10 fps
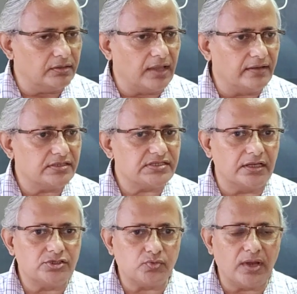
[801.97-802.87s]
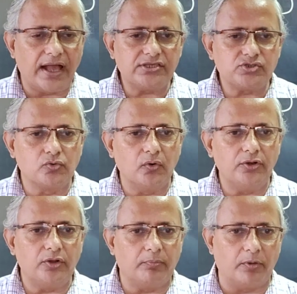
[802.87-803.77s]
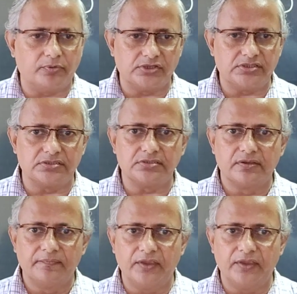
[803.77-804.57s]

then the cells will has to go into apoptosis.